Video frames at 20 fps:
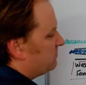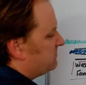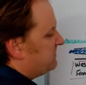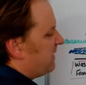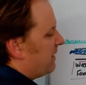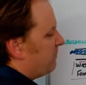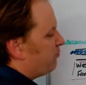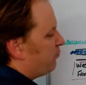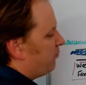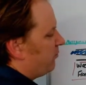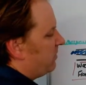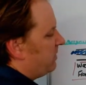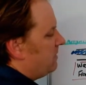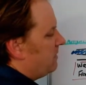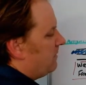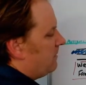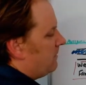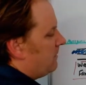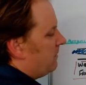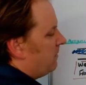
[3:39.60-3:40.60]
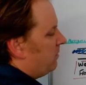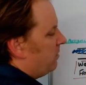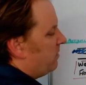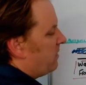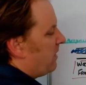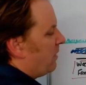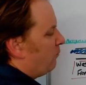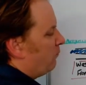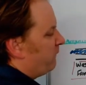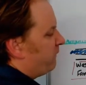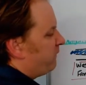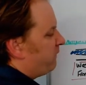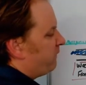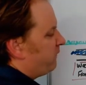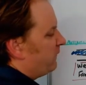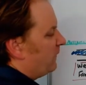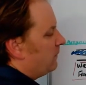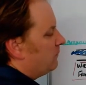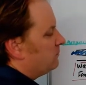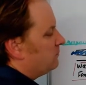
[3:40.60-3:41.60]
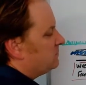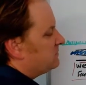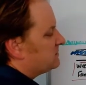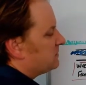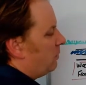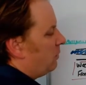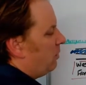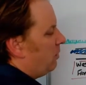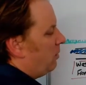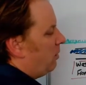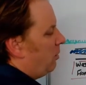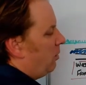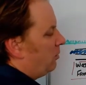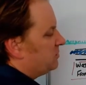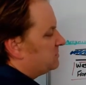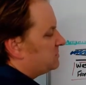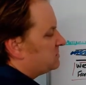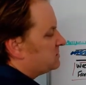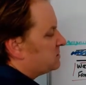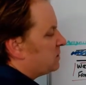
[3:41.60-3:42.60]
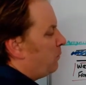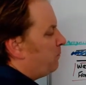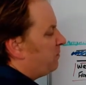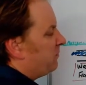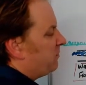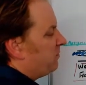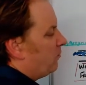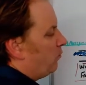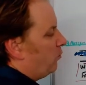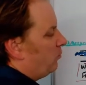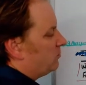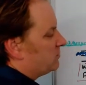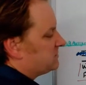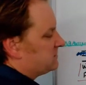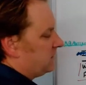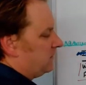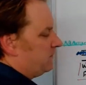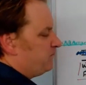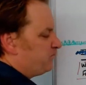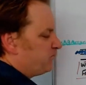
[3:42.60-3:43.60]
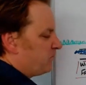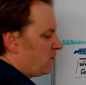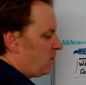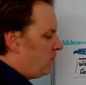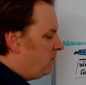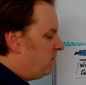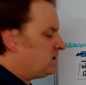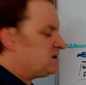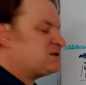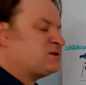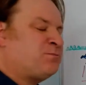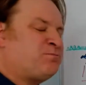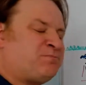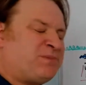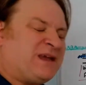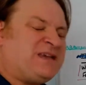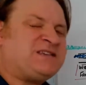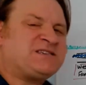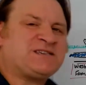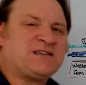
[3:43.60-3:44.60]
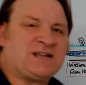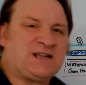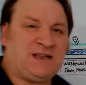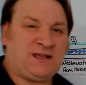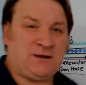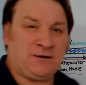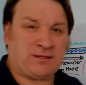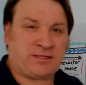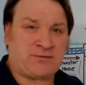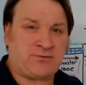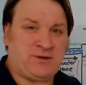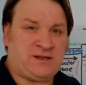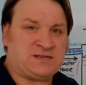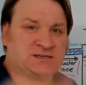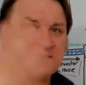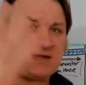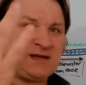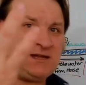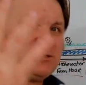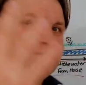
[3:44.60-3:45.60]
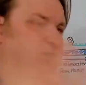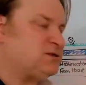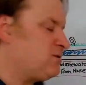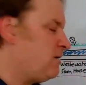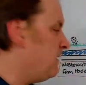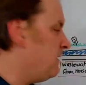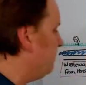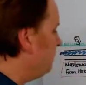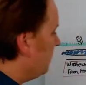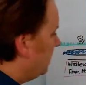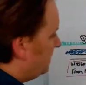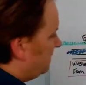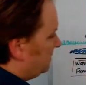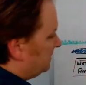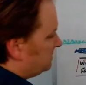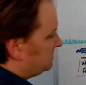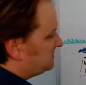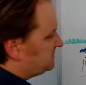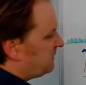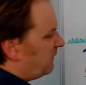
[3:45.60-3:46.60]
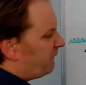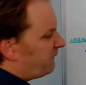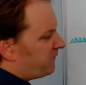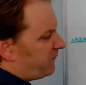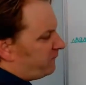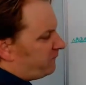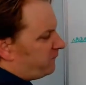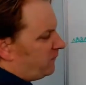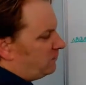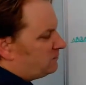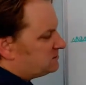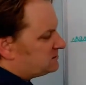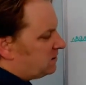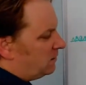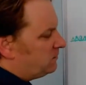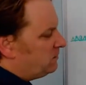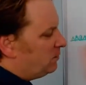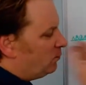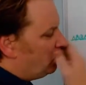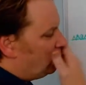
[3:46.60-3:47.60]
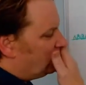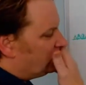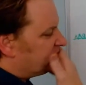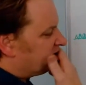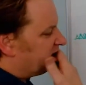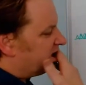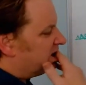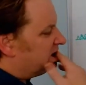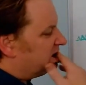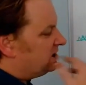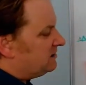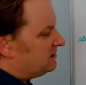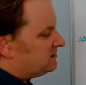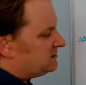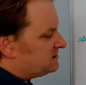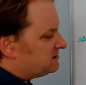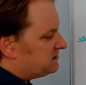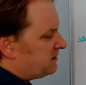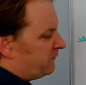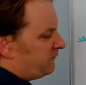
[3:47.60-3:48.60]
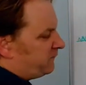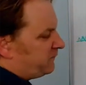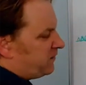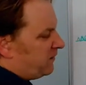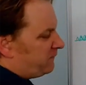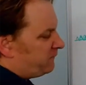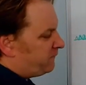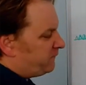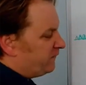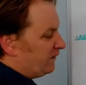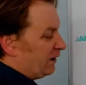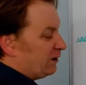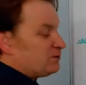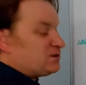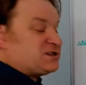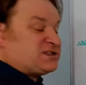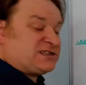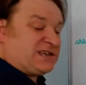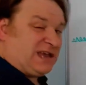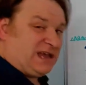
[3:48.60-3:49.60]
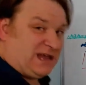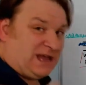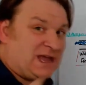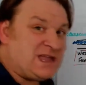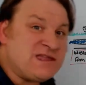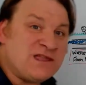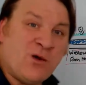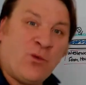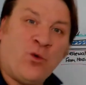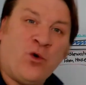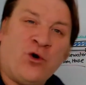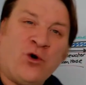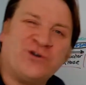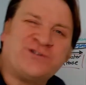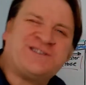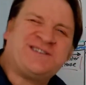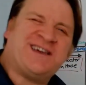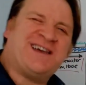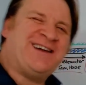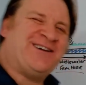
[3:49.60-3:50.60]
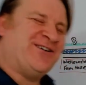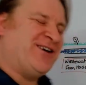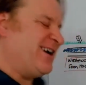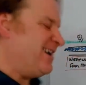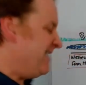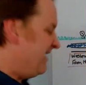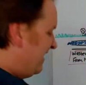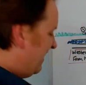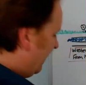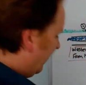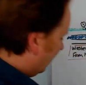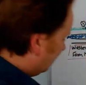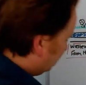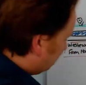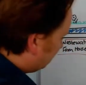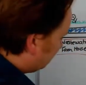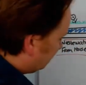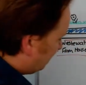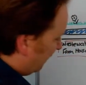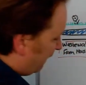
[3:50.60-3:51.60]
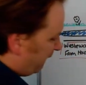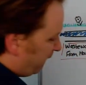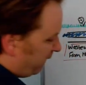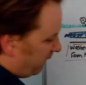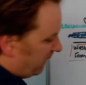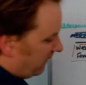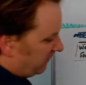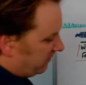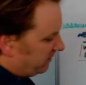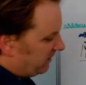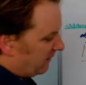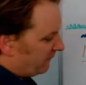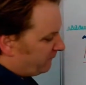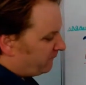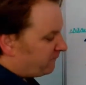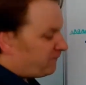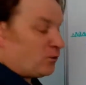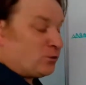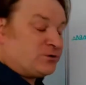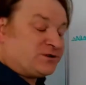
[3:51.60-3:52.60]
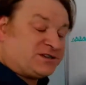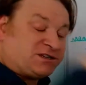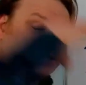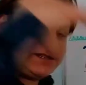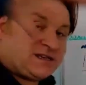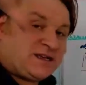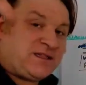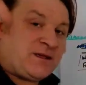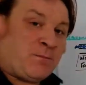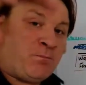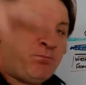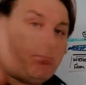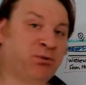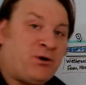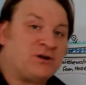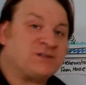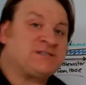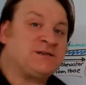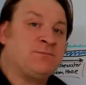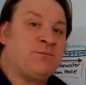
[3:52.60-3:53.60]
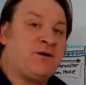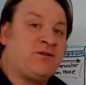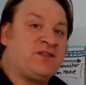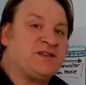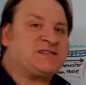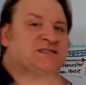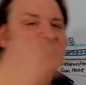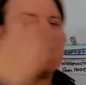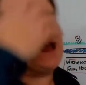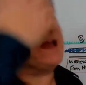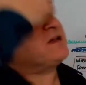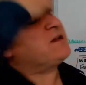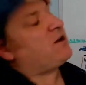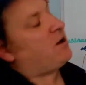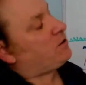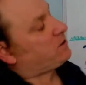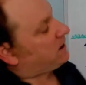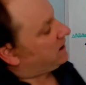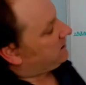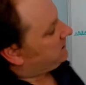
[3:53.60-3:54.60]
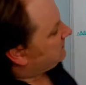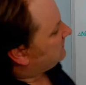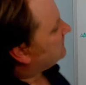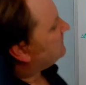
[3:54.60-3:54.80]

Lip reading: debris that will float on top of the water, all right? So basically, you've got three stages, right? Stuff that floats on the water, stuff that floats in the water, right? And stuff that falls to the bottom of the tank. Okay,